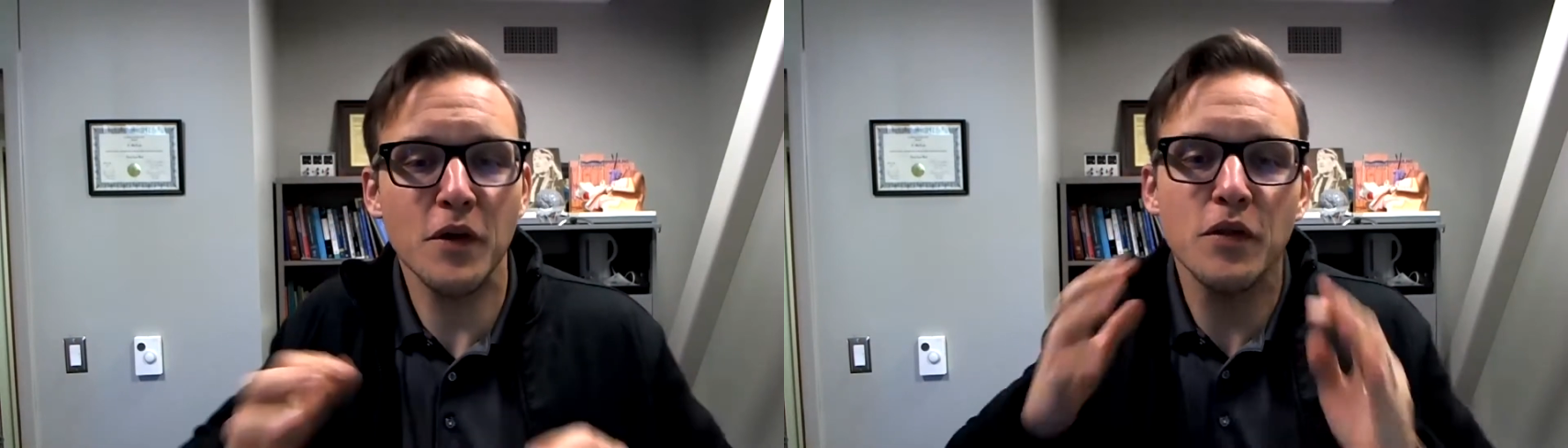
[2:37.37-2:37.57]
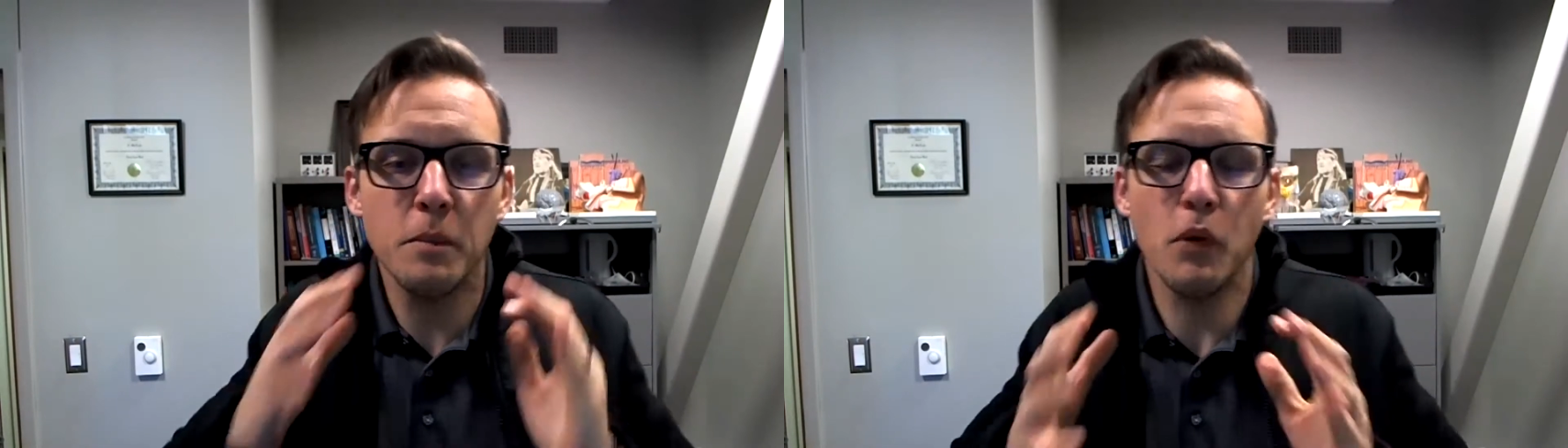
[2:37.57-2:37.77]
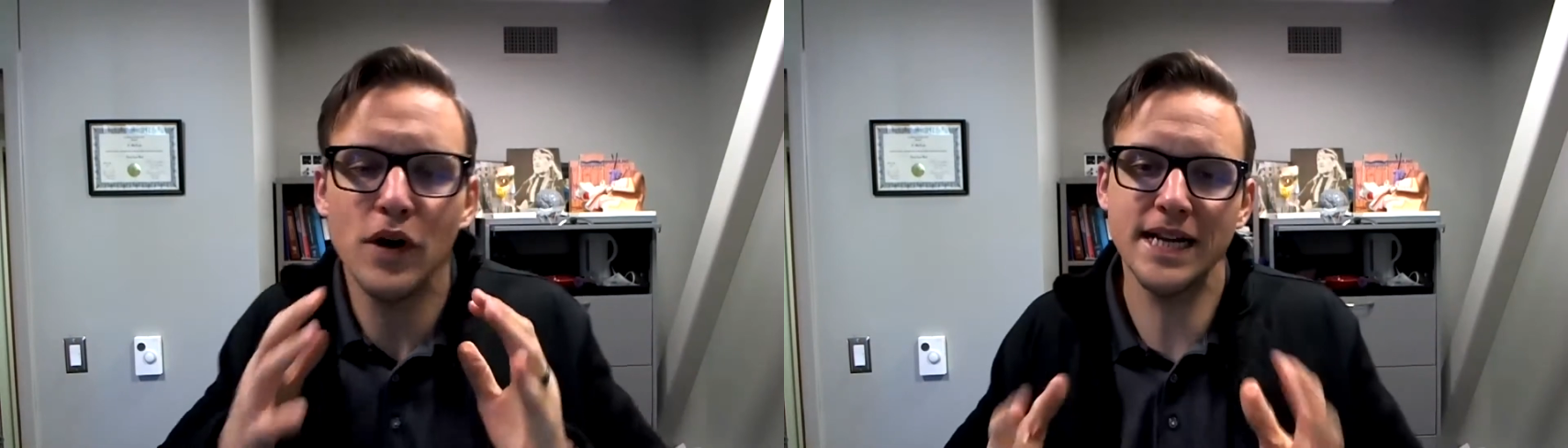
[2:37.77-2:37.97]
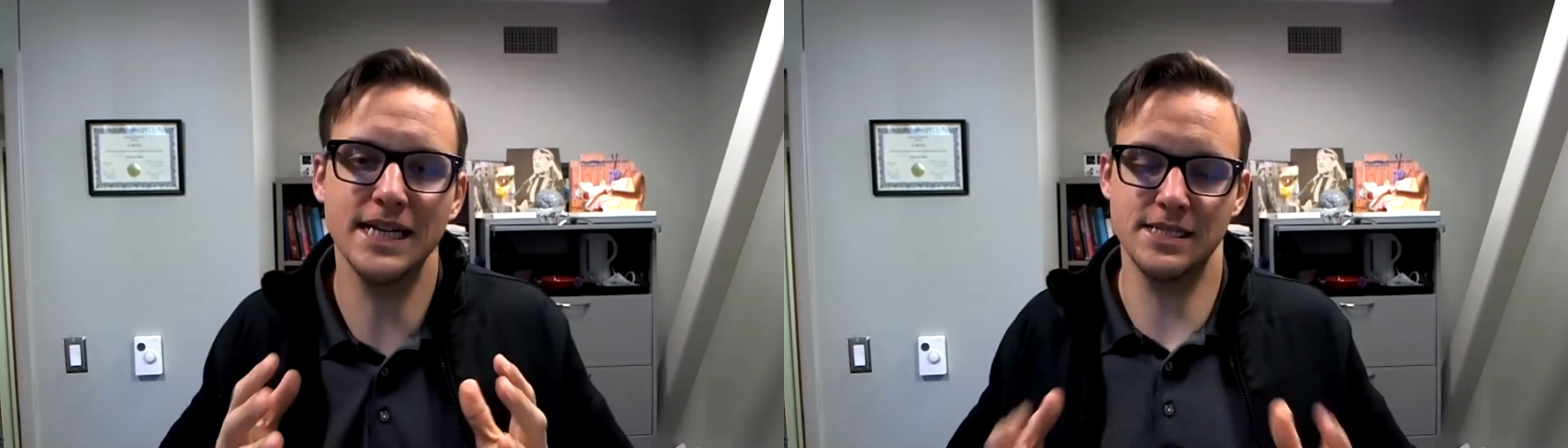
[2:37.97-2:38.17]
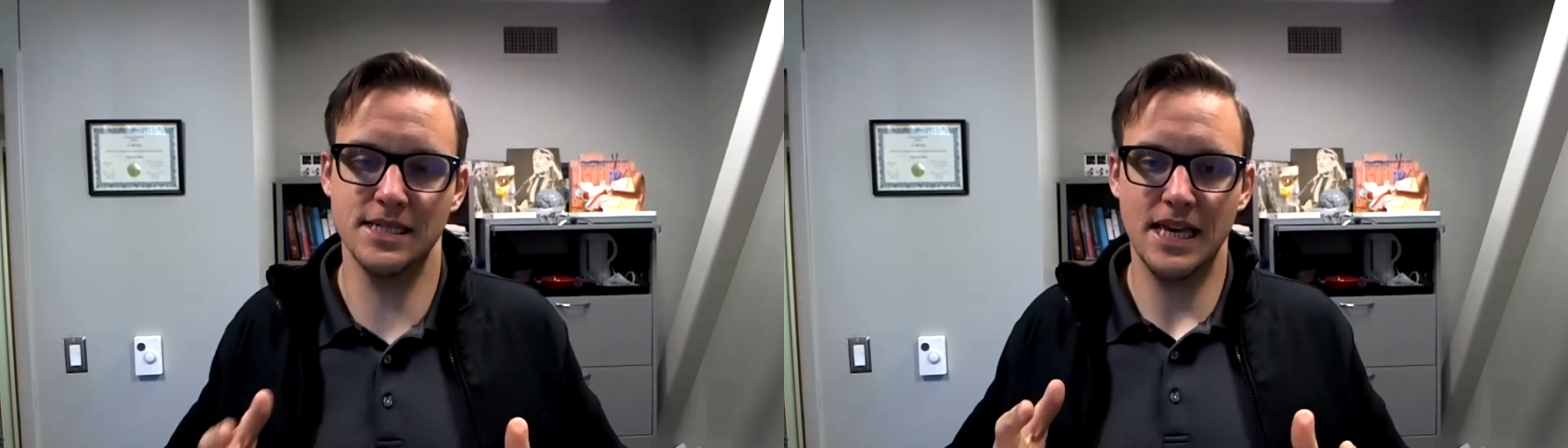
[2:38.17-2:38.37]
The point
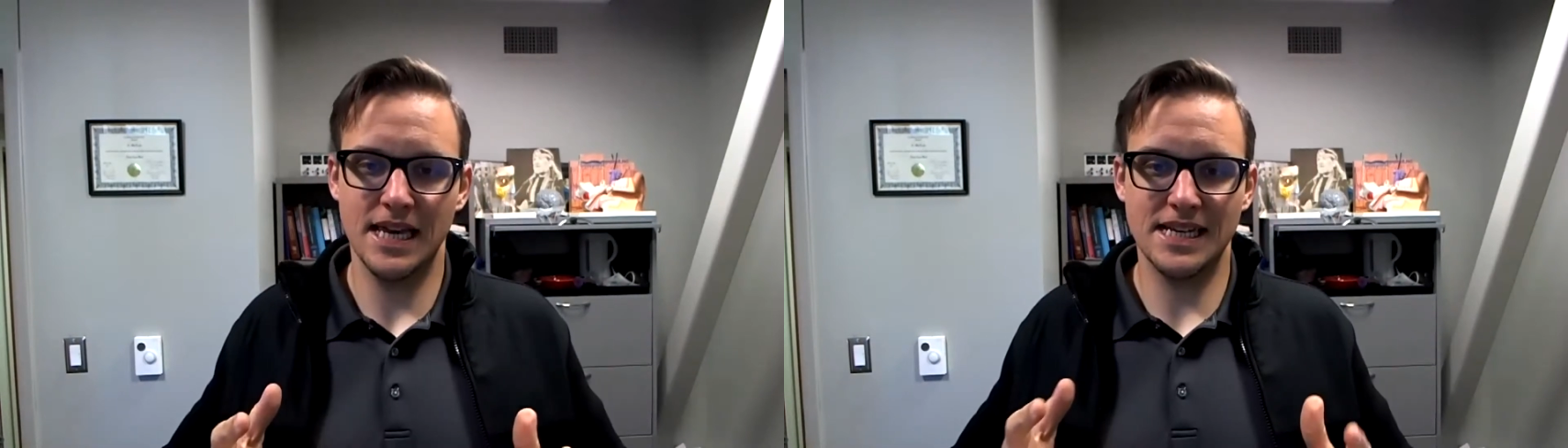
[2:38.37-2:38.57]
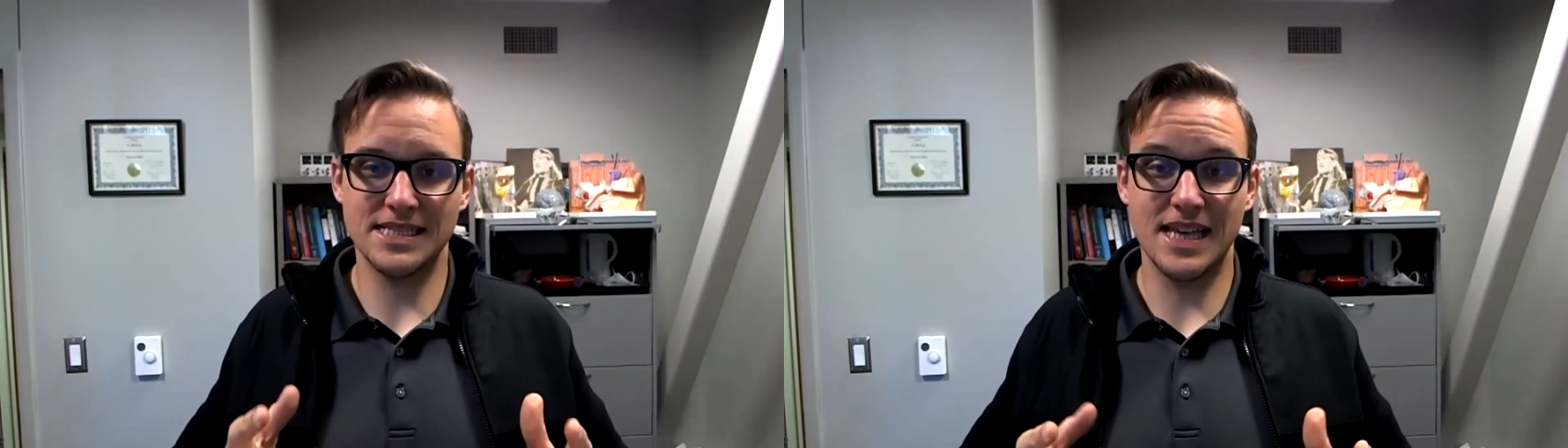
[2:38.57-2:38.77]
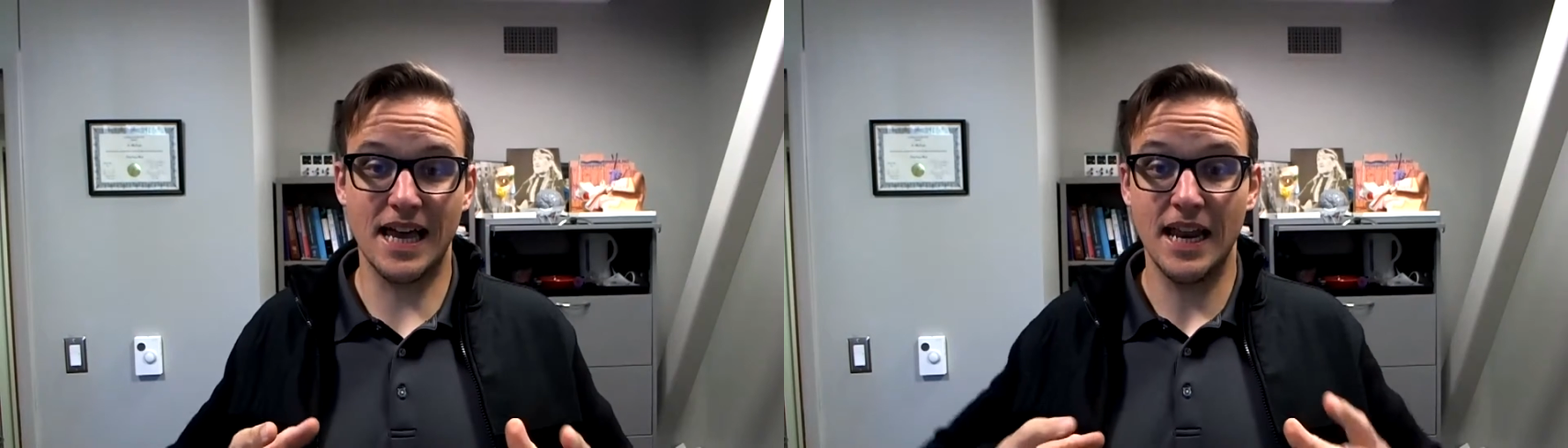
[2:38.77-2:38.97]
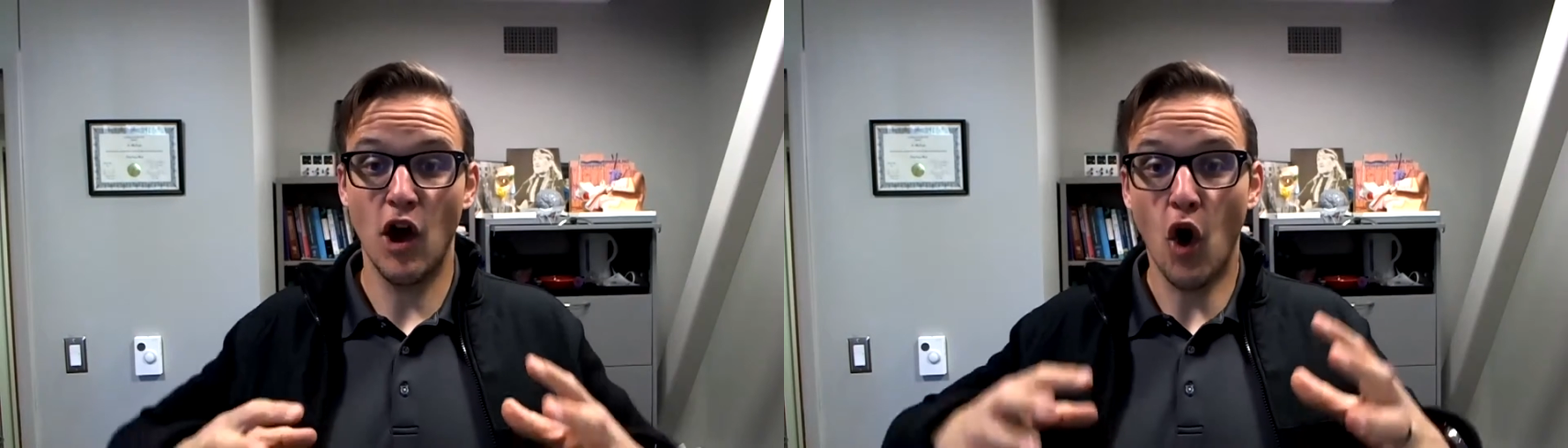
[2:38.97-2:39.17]
is that